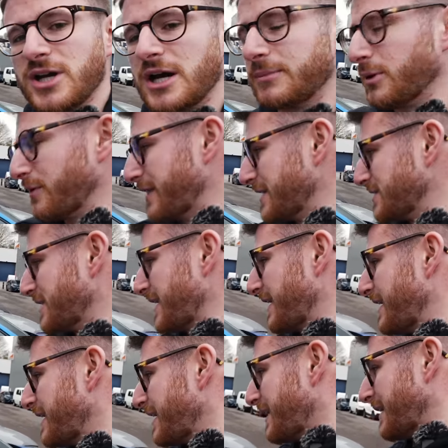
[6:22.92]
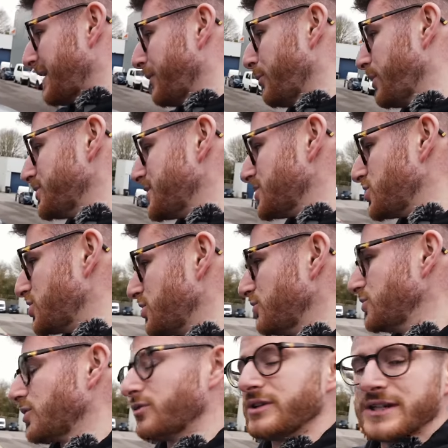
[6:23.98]
turbo on this thing, and once it's
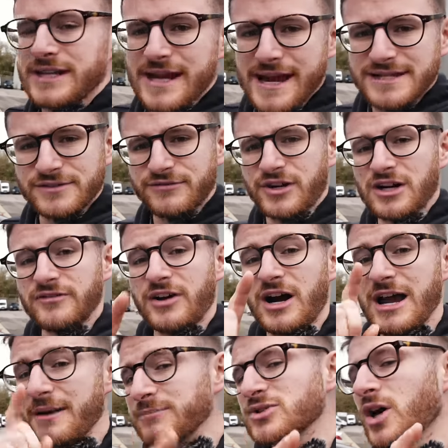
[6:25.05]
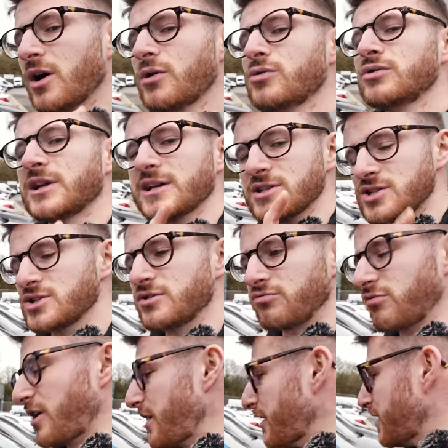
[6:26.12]
tuned on E85, I am told it should
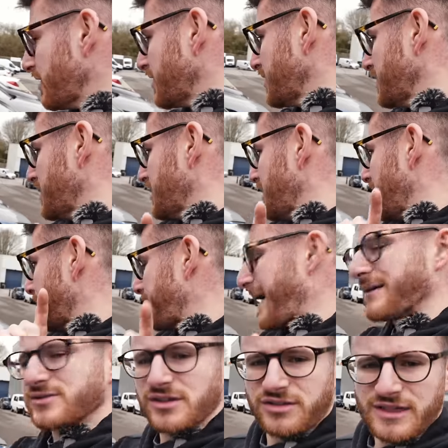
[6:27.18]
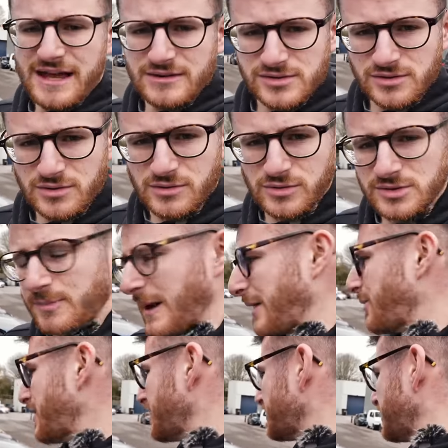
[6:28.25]
run about 1,000
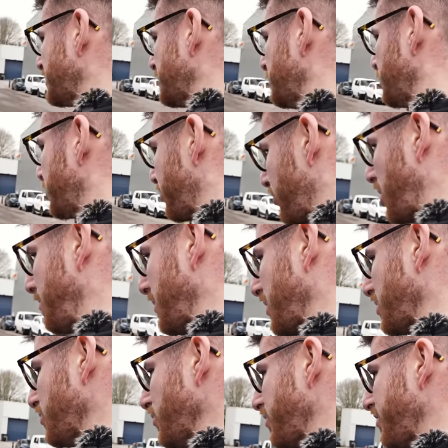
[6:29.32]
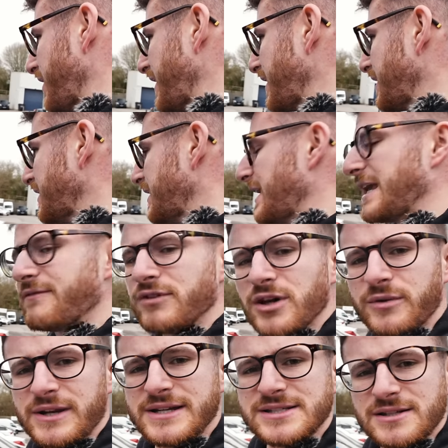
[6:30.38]
horsepower. Proper cool thing. Even
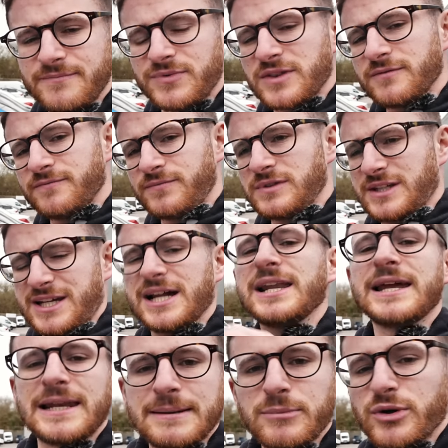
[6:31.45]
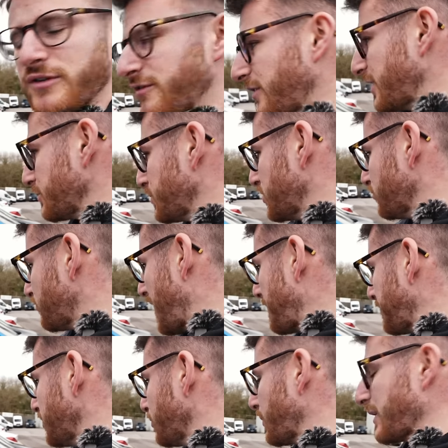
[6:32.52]
though it is clearly modified with the
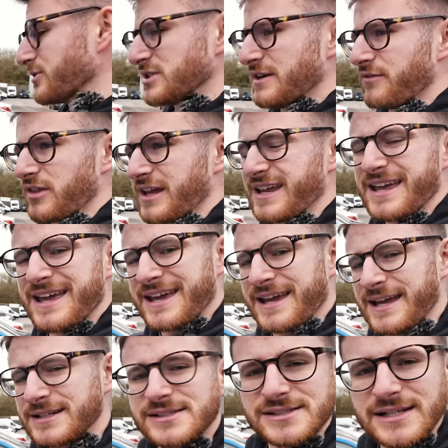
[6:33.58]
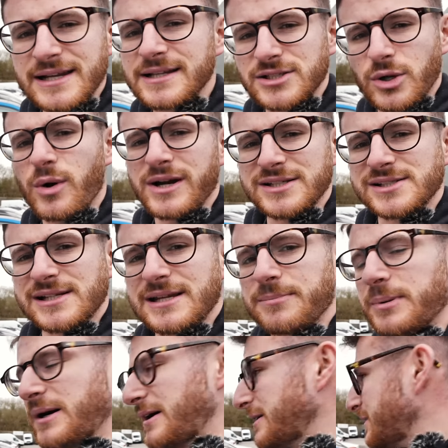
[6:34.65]
wrap and the wheels and everything, it still is quite
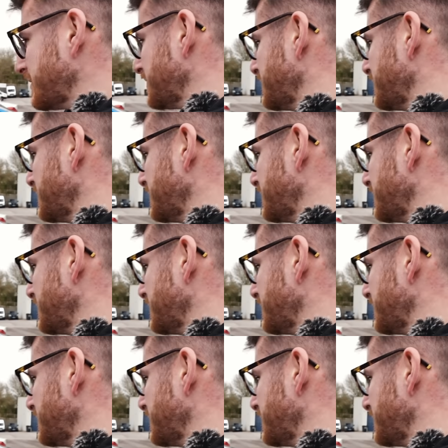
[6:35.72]
sleeper.